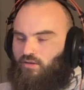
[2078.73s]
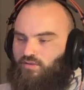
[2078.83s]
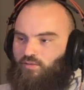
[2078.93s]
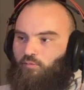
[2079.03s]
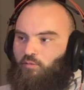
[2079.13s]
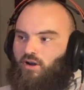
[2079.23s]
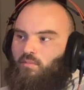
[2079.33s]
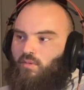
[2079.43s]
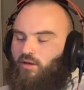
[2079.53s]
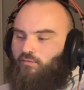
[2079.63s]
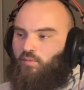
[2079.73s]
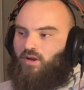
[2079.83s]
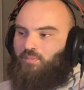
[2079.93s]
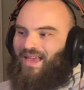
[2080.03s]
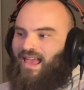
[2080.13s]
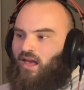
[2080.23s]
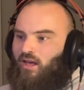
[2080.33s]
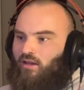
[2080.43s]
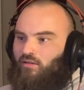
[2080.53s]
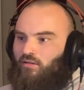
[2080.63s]
So if we're gonna
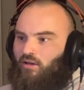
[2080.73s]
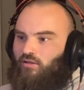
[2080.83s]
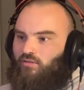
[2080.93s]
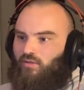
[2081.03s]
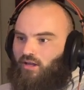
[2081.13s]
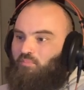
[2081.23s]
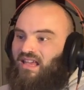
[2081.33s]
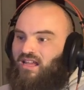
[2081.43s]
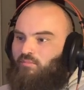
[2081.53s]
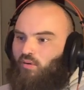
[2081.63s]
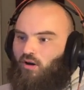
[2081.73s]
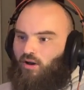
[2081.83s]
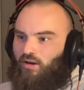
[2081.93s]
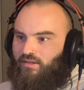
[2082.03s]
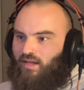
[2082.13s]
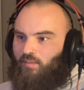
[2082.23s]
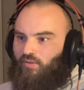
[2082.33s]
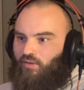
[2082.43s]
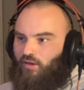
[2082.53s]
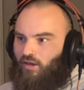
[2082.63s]
pan and do like a ping pong type
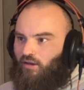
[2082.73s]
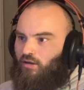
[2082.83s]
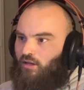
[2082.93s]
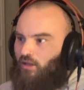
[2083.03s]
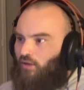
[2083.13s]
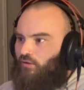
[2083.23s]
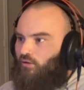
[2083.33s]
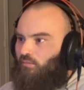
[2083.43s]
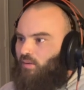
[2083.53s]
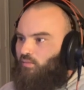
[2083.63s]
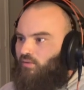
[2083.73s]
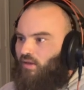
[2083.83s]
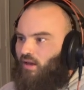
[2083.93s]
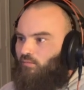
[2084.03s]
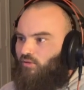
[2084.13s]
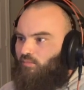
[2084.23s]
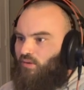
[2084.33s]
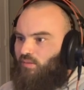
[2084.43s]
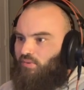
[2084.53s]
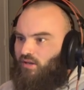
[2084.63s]
thing, so maybe we do that with
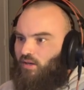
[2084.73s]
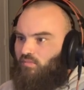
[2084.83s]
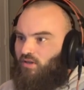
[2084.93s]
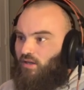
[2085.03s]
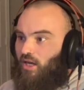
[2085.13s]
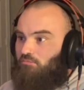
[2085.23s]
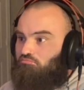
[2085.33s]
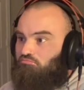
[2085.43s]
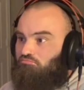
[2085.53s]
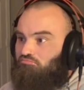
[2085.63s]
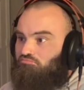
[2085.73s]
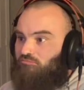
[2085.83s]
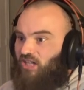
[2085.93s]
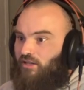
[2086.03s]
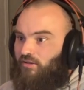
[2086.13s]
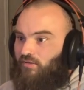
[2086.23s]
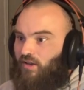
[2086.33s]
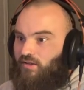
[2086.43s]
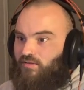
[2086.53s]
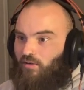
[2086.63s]
BPM delay. in the
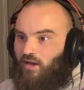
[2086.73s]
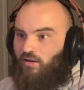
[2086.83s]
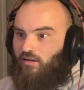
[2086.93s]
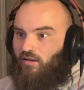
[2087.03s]
effects rack.